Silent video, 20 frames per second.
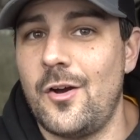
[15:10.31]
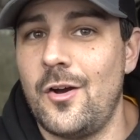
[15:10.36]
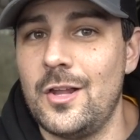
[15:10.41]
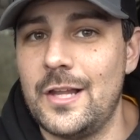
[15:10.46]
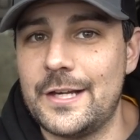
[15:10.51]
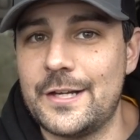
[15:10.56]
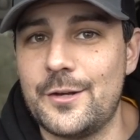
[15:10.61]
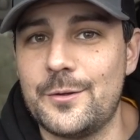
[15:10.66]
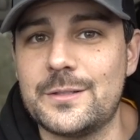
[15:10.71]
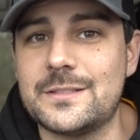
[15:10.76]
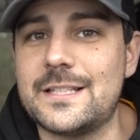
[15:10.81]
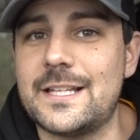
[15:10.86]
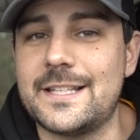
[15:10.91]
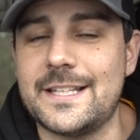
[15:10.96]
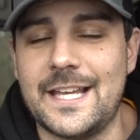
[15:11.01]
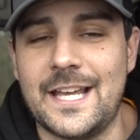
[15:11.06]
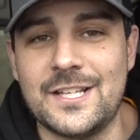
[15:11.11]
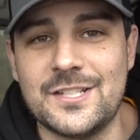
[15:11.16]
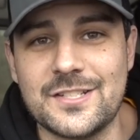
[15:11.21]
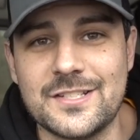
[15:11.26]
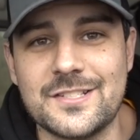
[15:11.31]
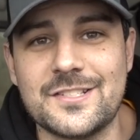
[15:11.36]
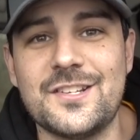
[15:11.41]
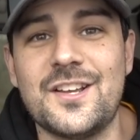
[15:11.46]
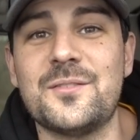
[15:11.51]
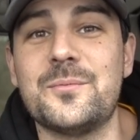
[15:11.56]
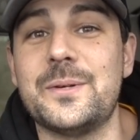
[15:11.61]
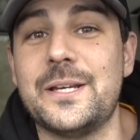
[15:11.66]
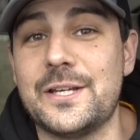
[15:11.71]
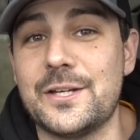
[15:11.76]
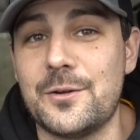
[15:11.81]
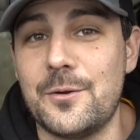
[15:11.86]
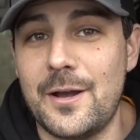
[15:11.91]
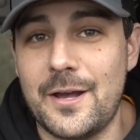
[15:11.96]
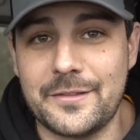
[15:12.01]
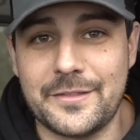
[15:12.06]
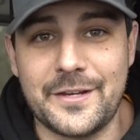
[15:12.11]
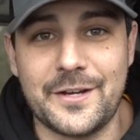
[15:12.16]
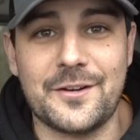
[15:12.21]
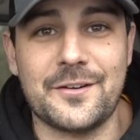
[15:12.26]
All I know is that the engine's done. We need to go
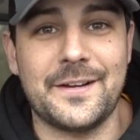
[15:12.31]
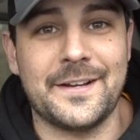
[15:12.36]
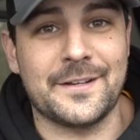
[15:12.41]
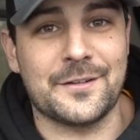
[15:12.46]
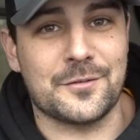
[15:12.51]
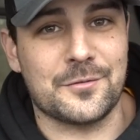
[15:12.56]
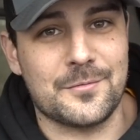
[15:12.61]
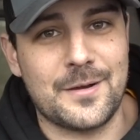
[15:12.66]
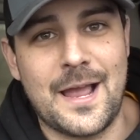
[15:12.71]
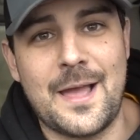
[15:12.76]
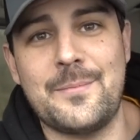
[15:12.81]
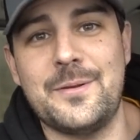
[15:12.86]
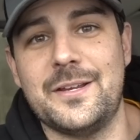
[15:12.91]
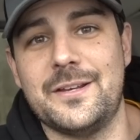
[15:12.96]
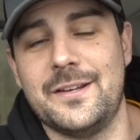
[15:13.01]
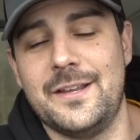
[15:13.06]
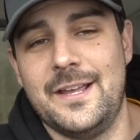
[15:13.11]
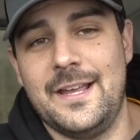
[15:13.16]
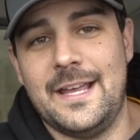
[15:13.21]
out there and grab it